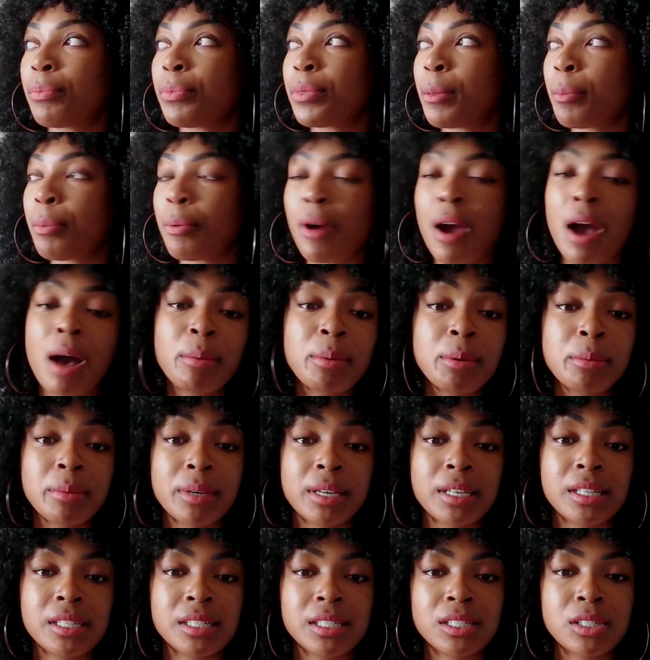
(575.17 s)
The problem
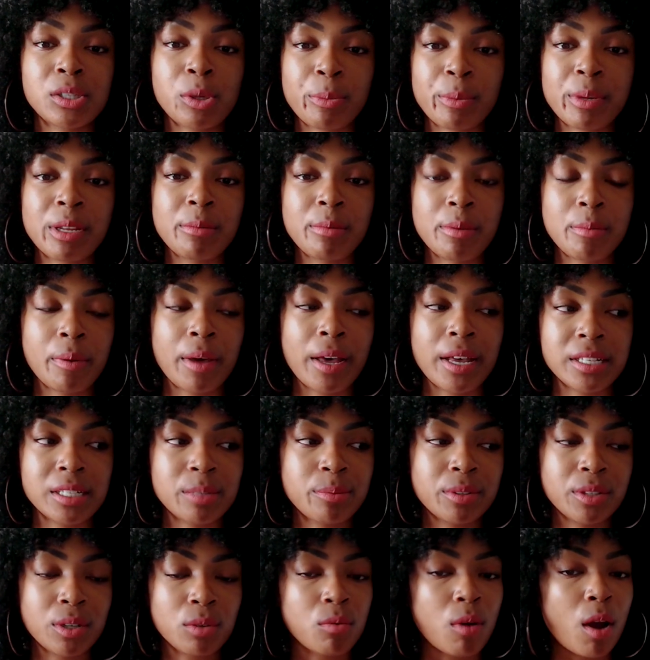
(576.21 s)
is so many people end up
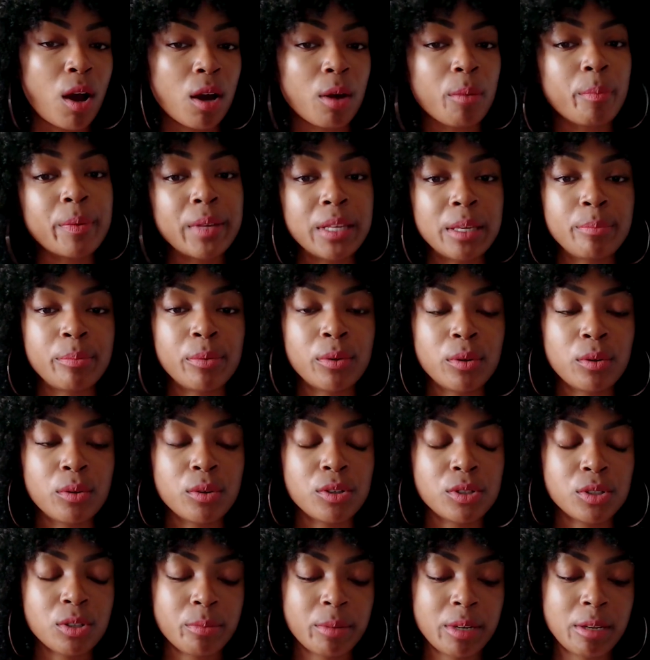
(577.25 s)
with the wrong people, or
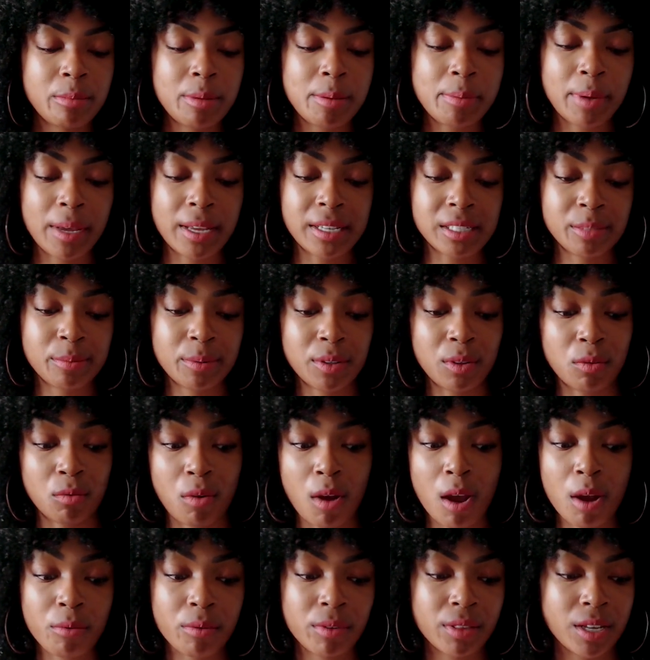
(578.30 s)
so many people end up in the
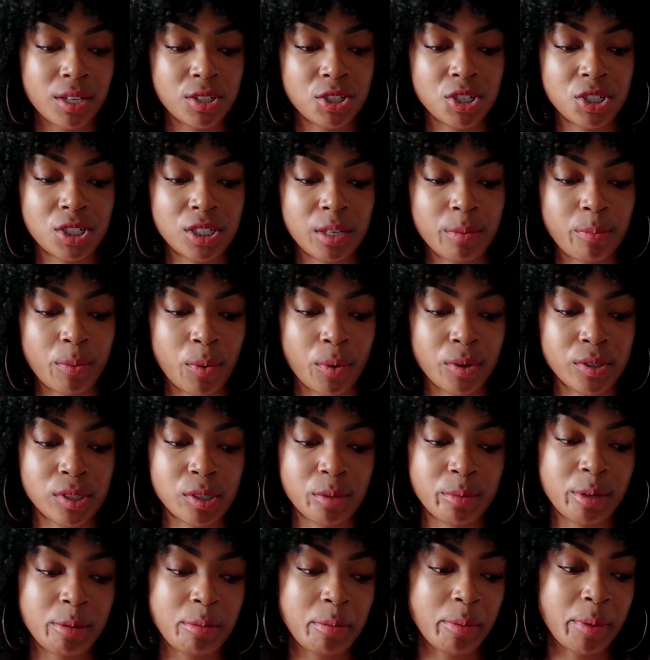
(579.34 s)
wrong relationship, or so
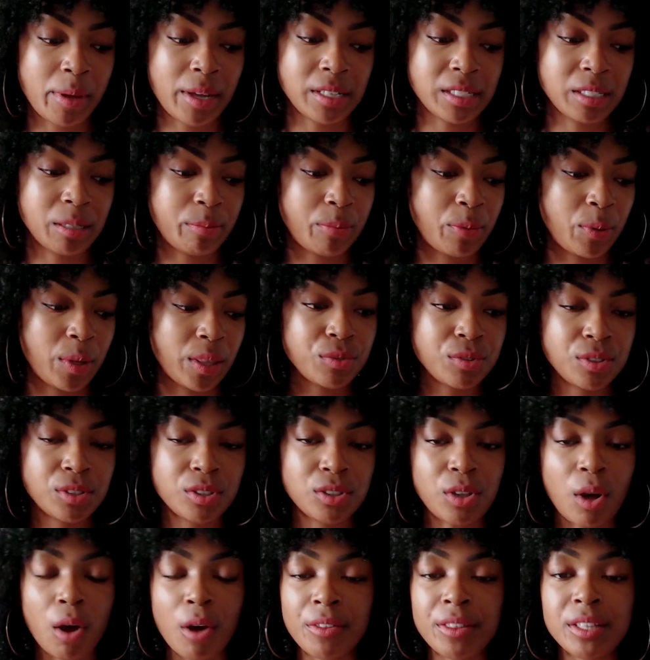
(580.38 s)
many people end up with
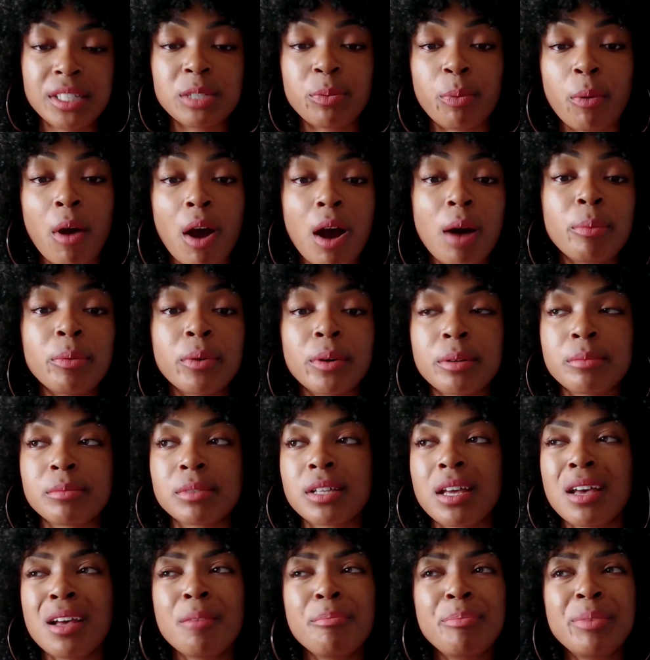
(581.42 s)
all these problems
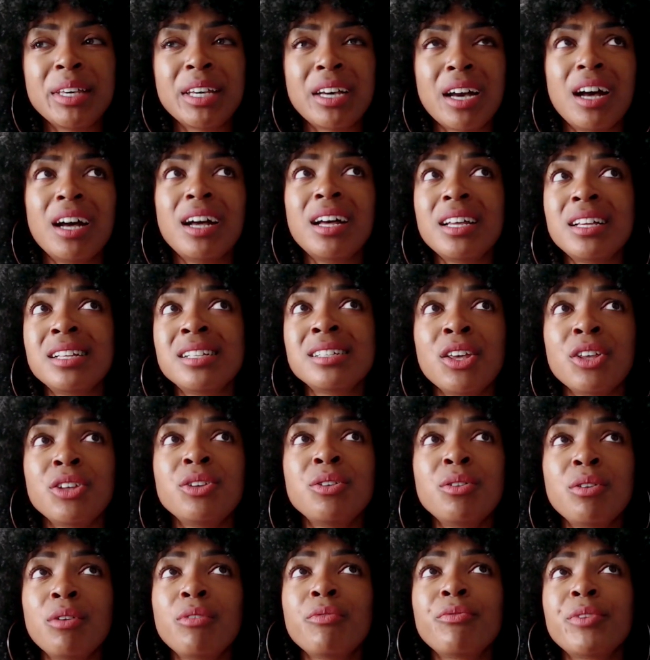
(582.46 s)
because
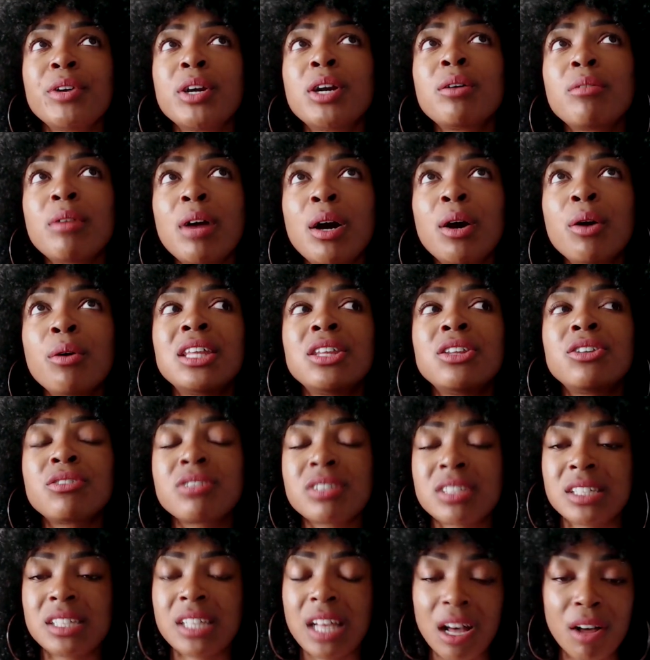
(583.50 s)
you don't figure out
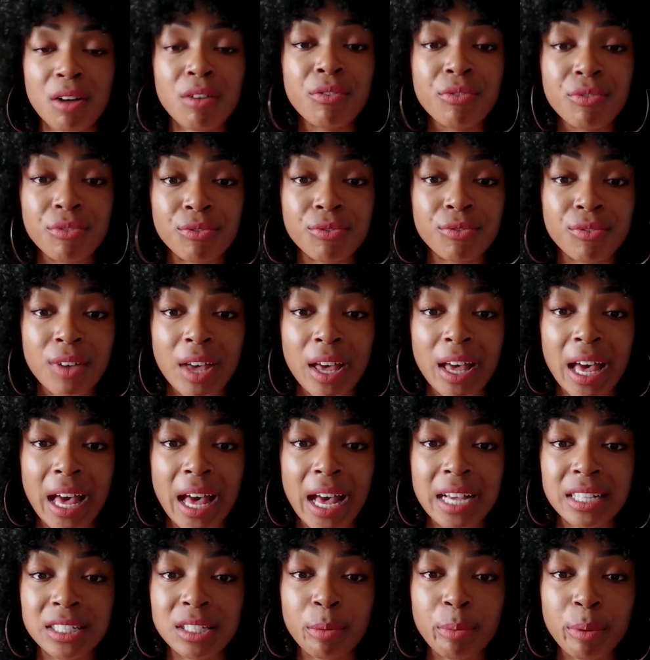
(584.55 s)
yourself
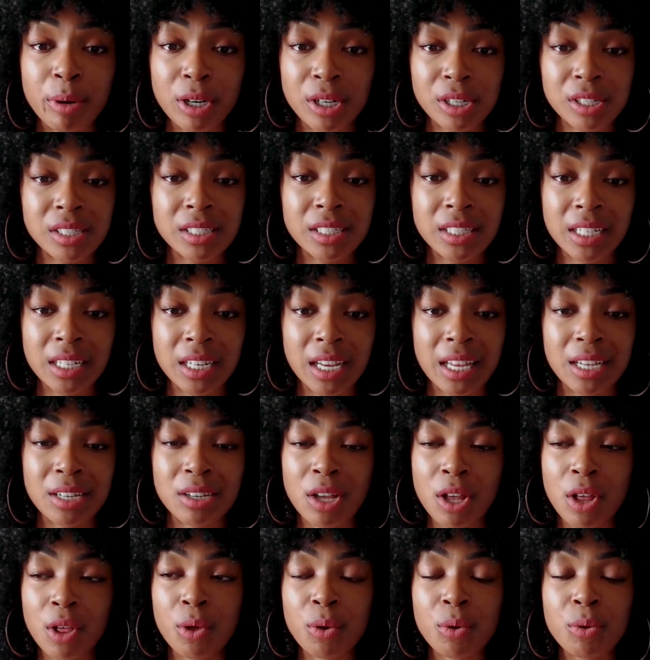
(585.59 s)
as a person and
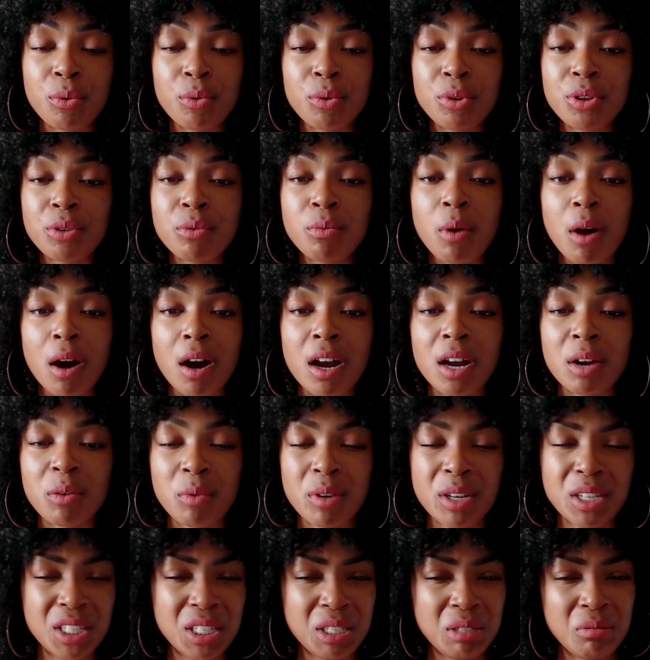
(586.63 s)
who you are,
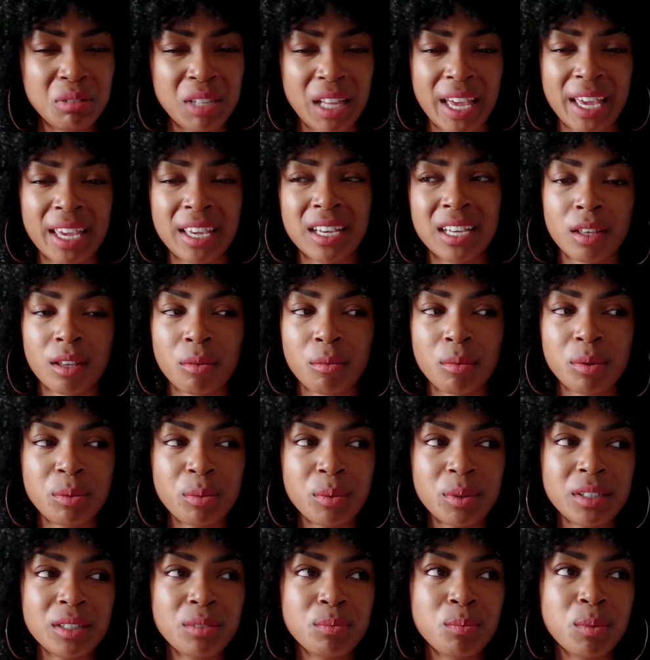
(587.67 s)
what you like, what
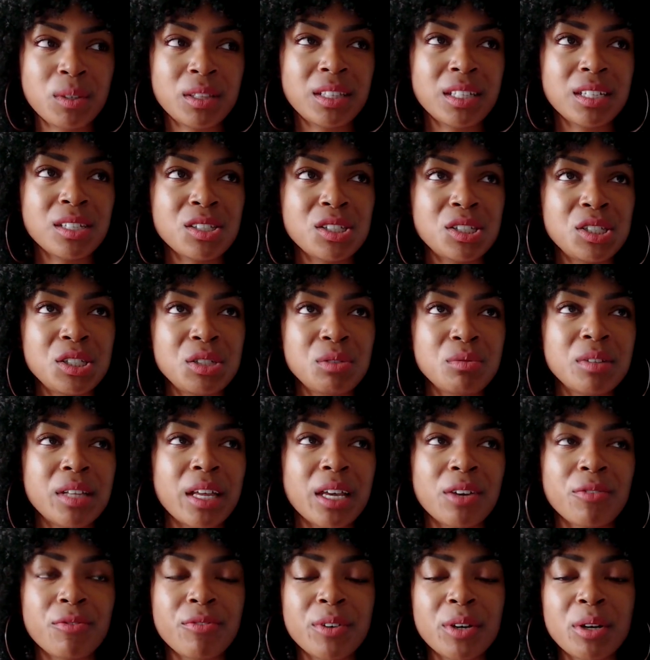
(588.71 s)
what what things do you
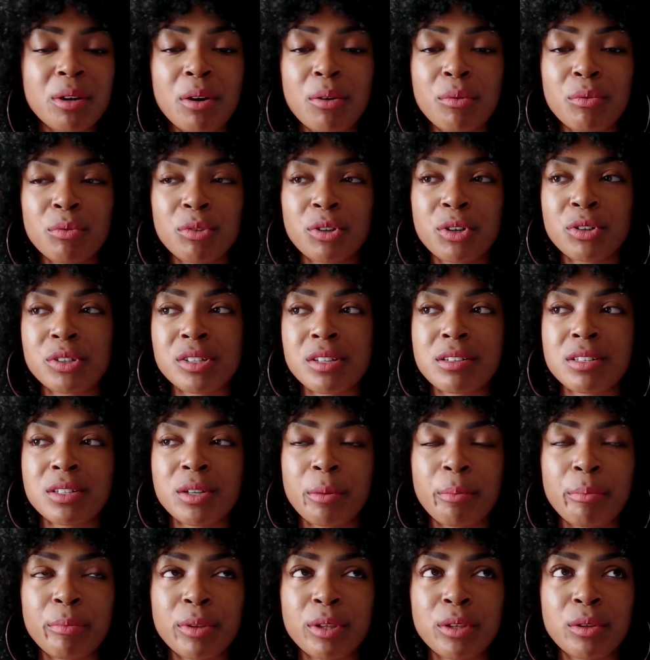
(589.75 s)
like. Figure out your your,
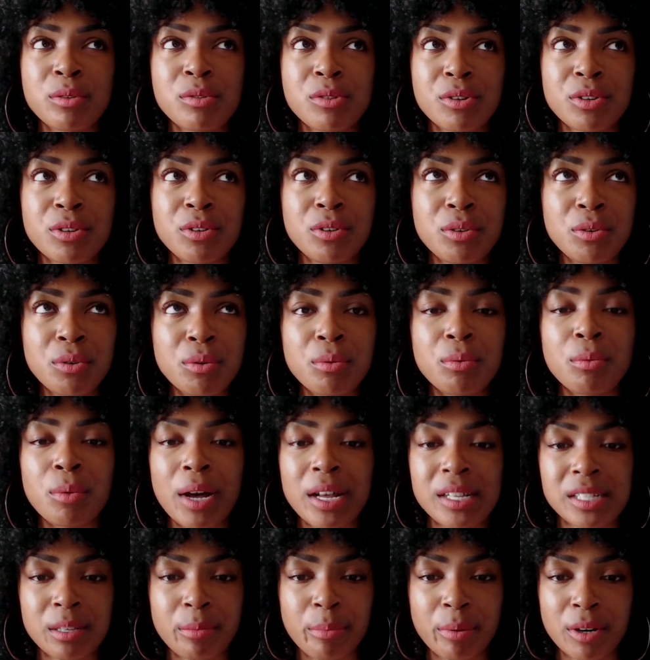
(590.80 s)
your you
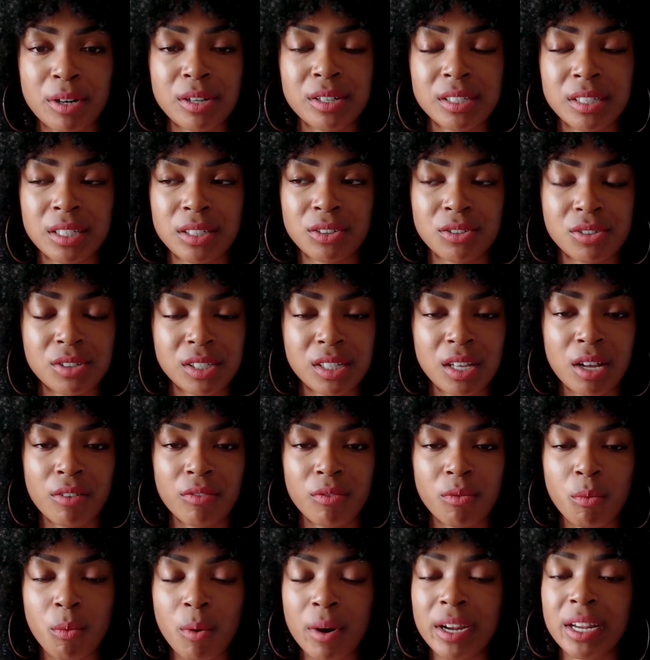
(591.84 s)
as a person, yourself.
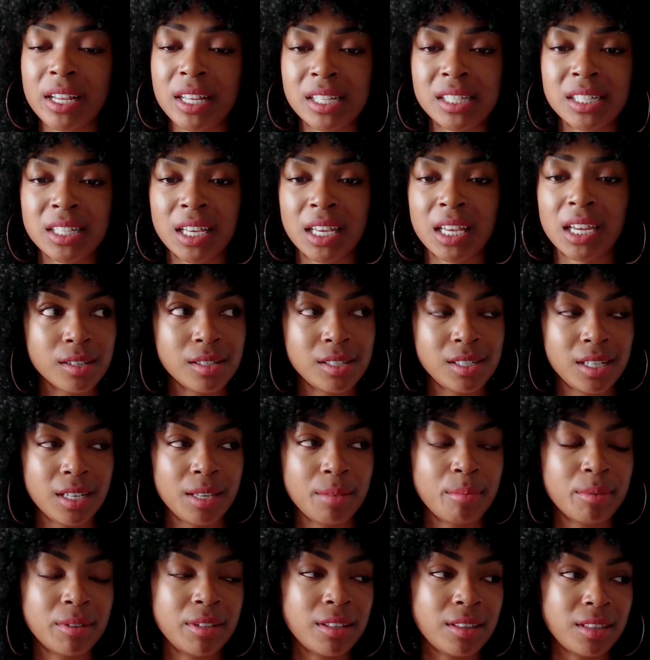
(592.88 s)
What is it? See,
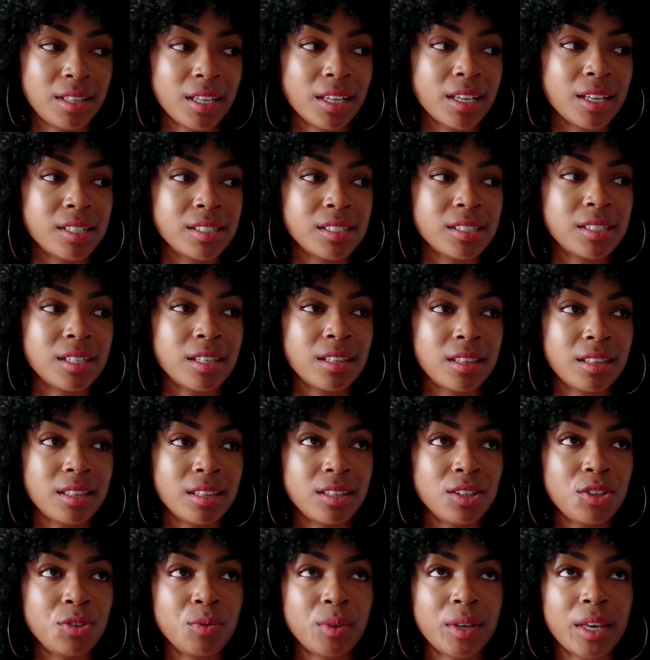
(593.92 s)
but the thing is that
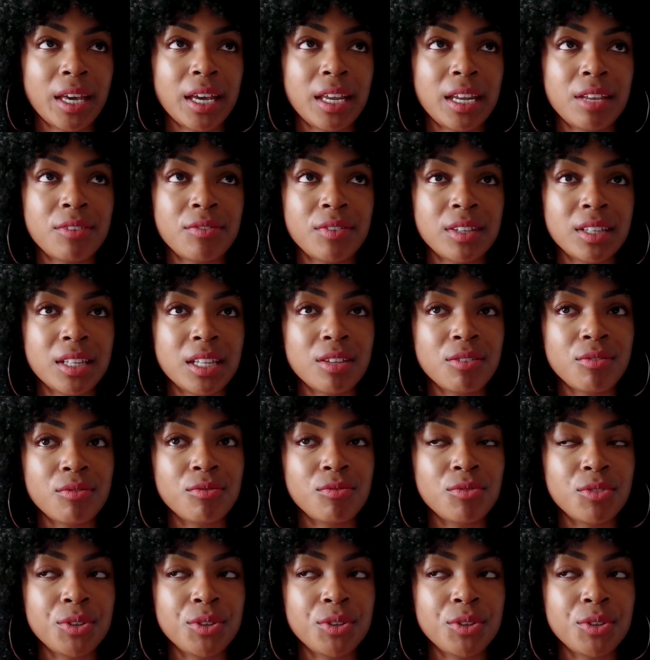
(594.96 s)
you can't even live.